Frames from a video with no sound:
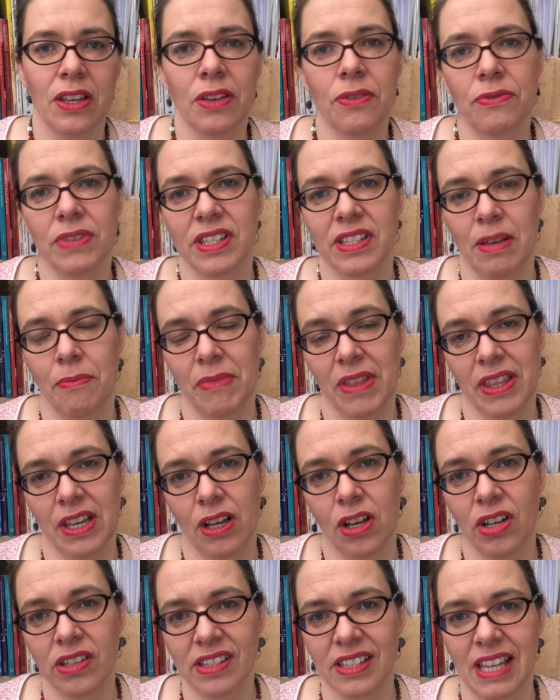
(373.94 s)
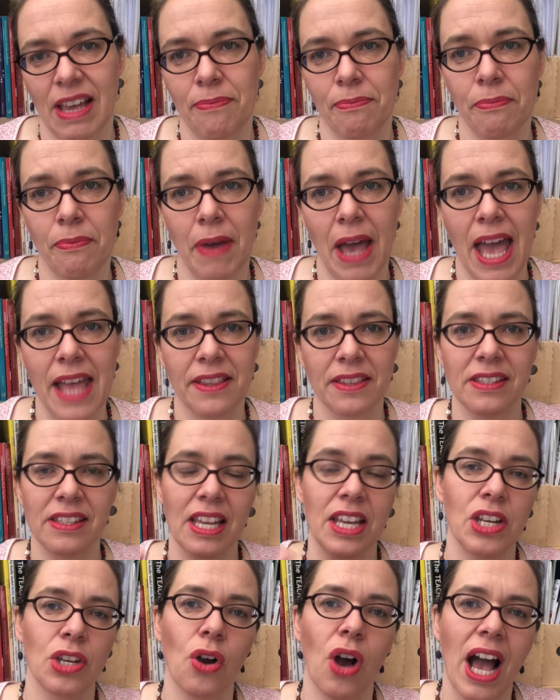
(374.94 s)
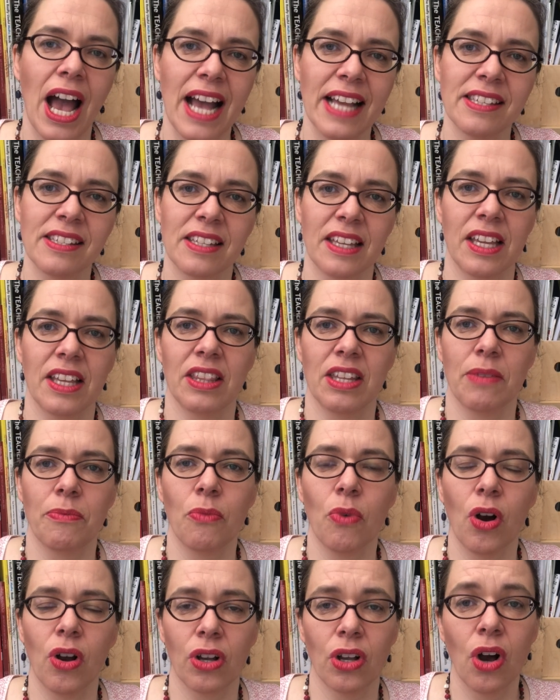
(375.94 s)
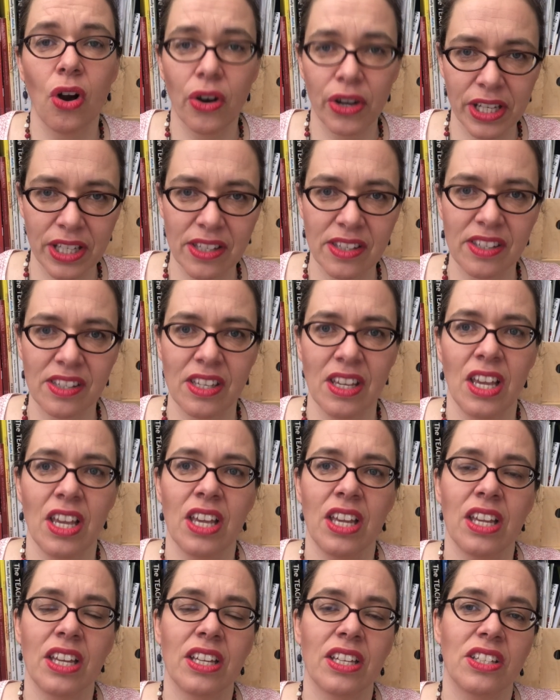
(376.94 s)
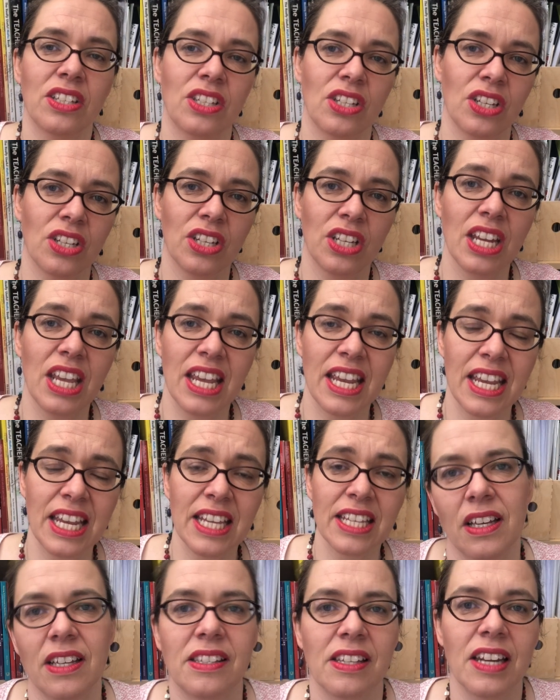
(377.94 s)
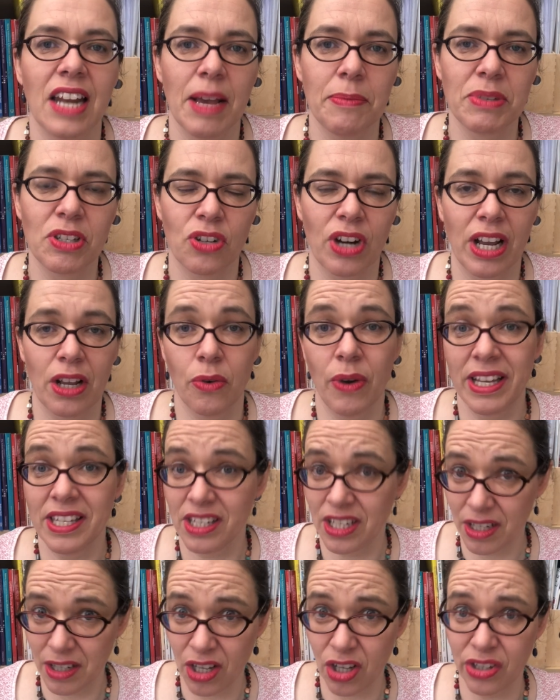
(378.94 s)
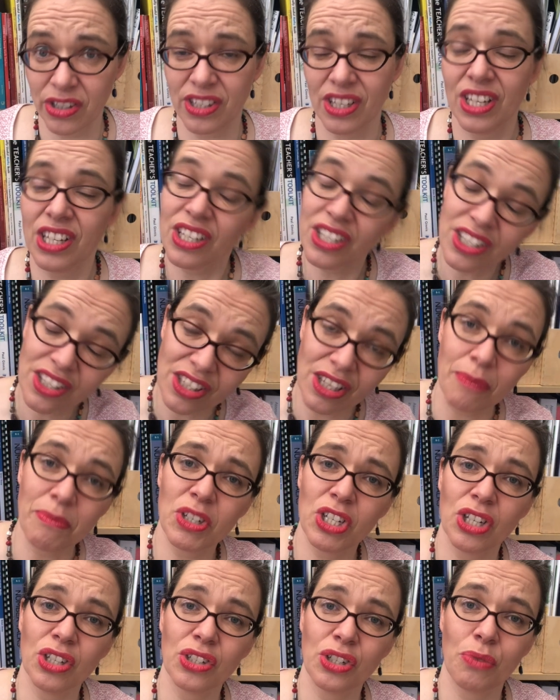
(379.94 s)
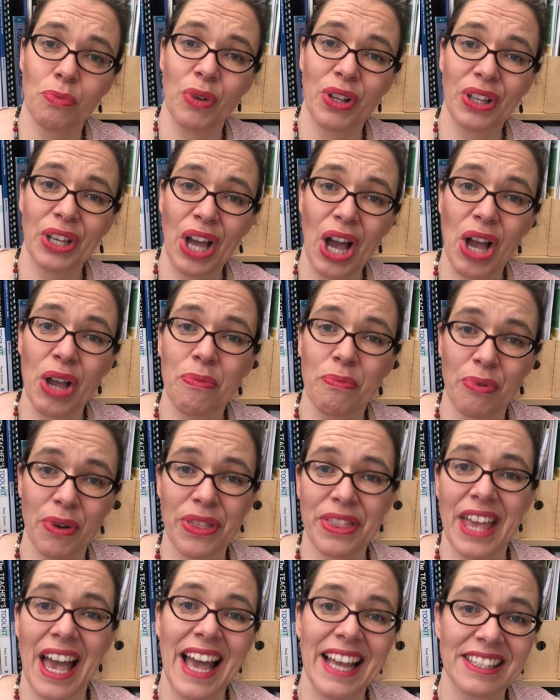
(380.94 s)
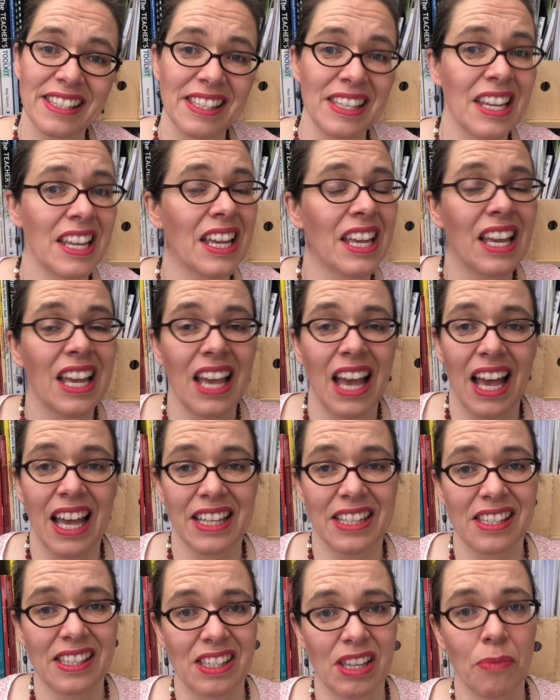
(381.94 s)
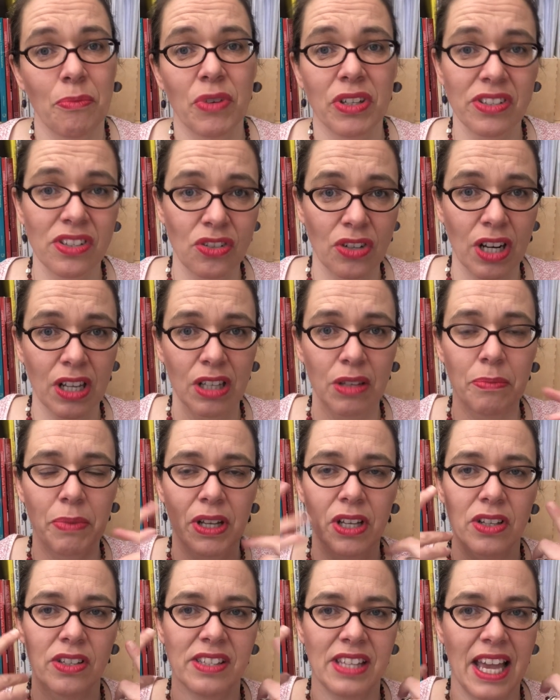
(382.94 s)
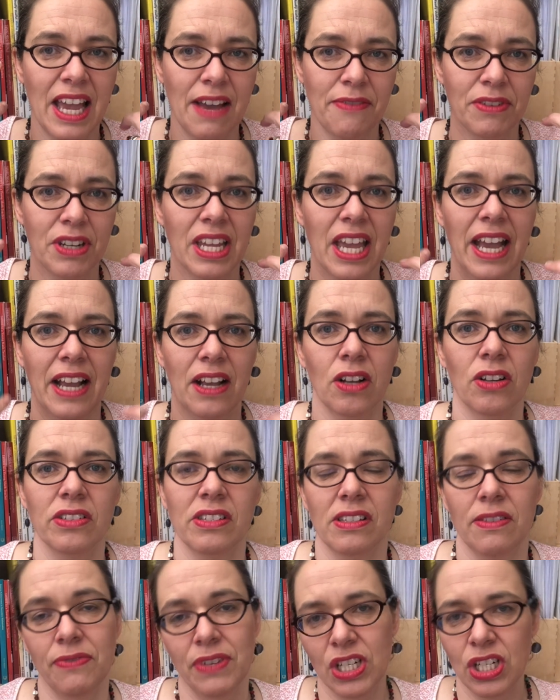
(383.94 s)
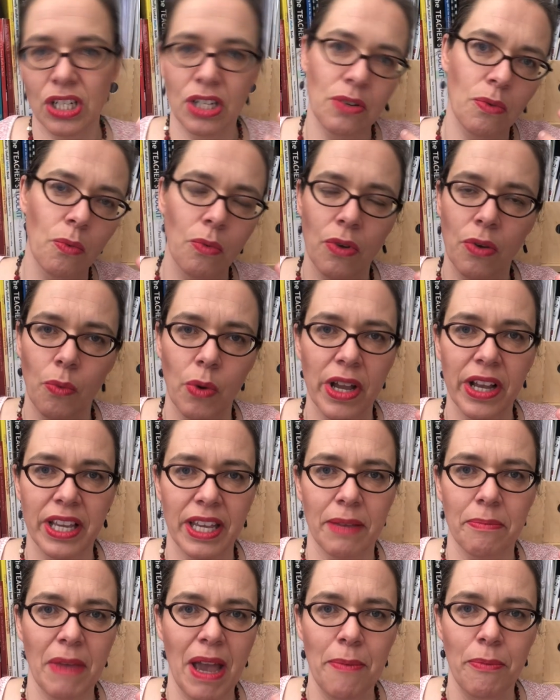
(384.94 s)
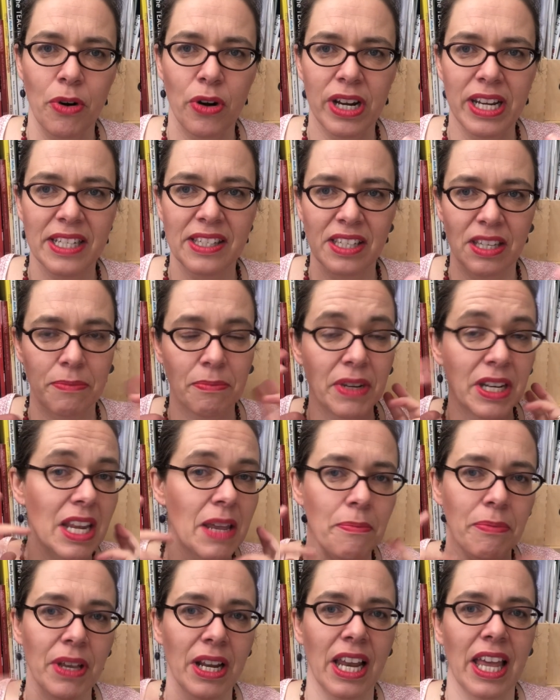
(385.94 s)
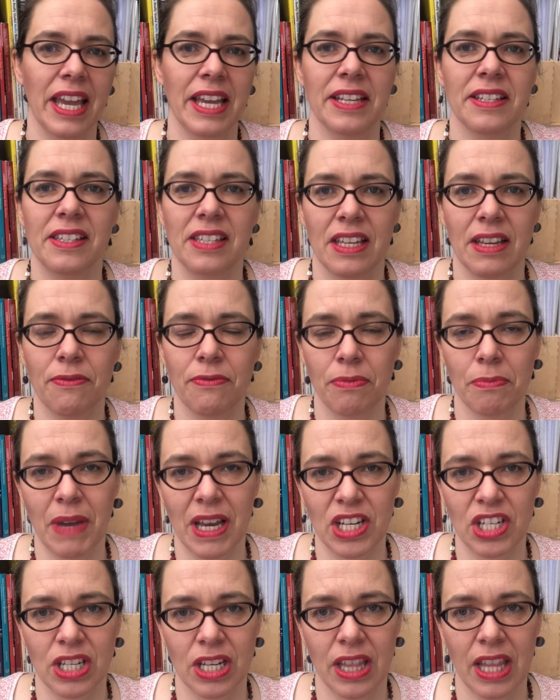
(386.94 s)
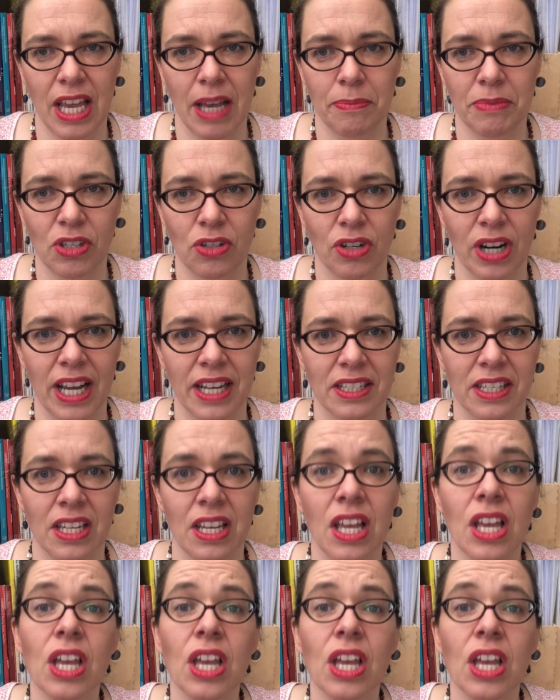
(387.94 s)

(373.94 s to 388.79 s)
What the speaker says: for something that costs 7p and you're asking them what coins do you need as an abstract question, because some children will cope with that and some will struggle because they haven't yet got sufficient working memory to manipulate information in the abstract.